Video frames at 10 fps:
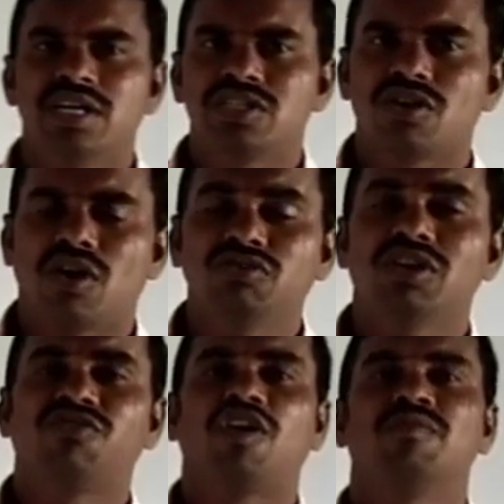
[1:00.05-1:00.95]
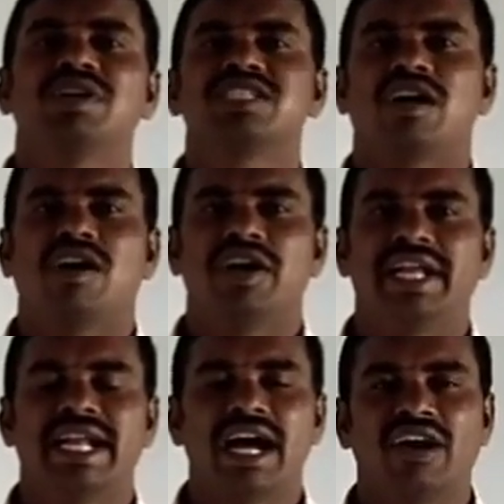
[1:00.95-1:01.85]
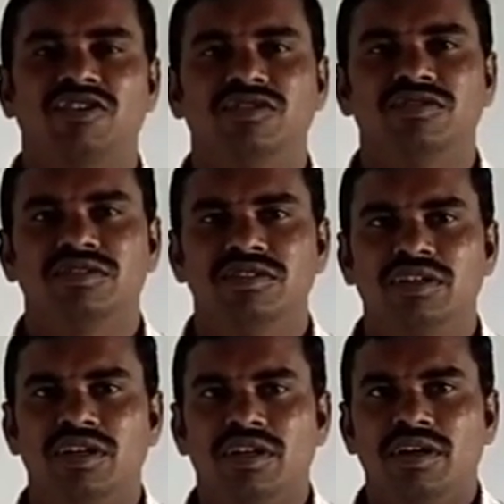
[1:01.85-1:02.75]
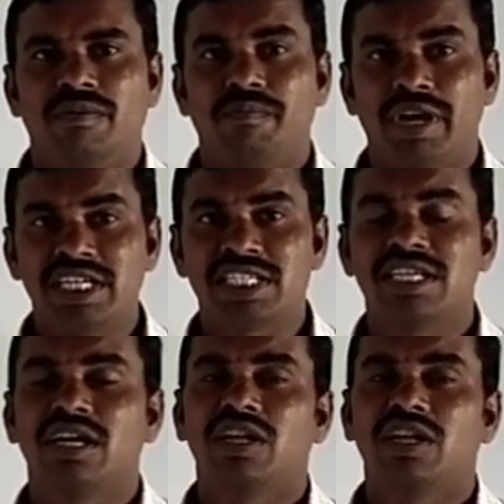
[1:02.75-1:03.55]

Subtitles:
so how the formulas are derived means